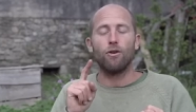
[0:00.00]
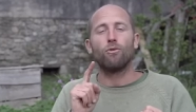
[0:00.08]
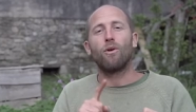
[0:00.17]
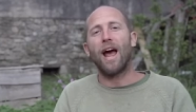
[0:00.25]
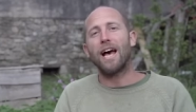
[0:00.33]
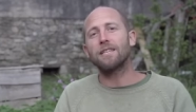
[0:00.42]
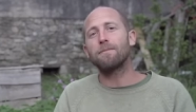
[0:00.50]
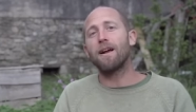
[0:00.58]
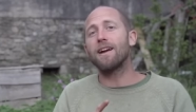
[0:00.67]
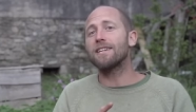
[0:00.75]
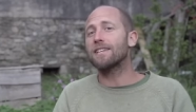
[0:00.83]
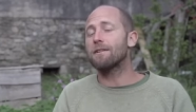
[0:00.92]

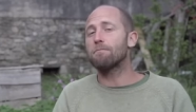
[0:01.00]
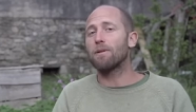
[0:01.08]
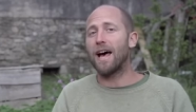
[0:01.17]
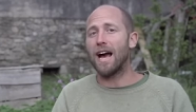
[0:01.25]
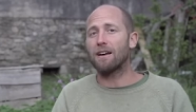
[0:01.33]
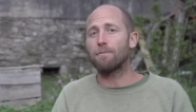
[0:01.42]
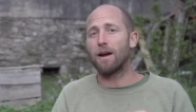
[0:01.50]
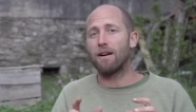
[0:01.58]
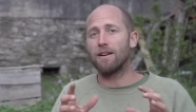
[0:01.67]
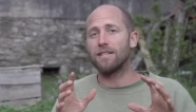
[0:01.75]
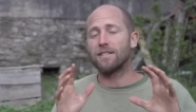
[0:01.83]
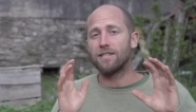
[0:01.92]
Raspberries and
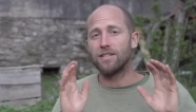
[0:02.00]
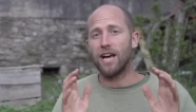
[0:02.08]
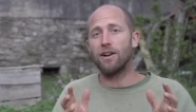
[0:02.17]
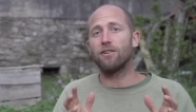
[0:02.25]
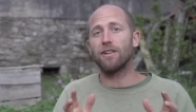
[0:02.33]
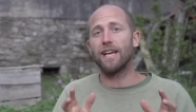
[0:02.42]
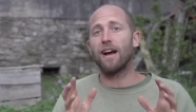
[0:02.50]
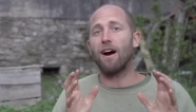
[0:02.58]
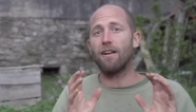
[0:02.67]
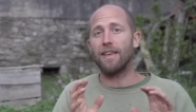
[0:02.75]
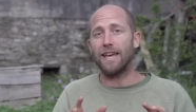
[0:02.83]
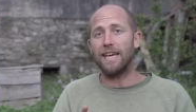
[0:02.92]
blackberries generally
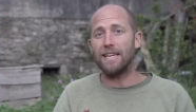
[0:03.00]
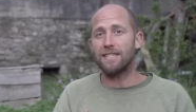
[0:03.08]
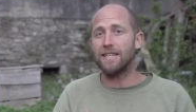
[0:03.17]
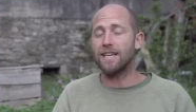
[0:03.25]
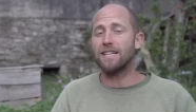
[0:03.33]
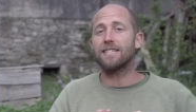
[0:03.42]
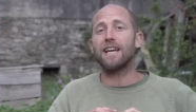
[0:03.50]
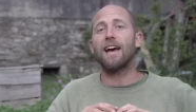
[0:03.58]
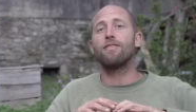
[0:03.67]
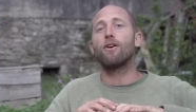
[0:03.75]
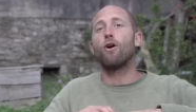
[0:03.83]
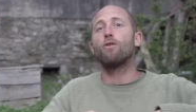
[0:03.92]
are the easiest,
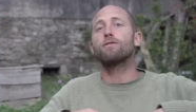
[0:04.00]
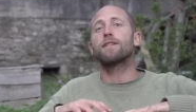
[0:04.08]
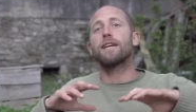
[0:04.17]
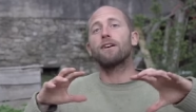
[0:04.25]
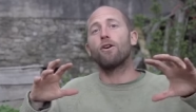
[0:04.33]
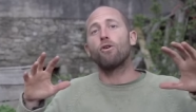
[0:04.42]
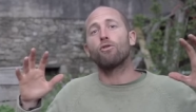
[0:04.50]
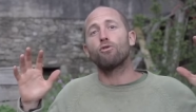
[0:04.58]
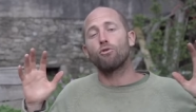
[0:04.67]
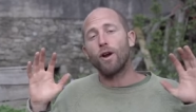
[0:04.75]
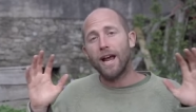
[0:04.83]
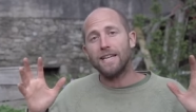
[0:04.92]
and those can go
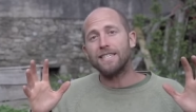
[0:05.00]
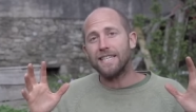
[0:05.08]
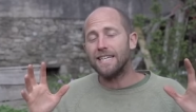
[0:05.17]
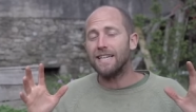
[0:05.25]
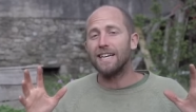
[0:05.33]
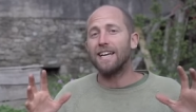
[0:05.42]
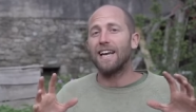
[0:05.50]
crazy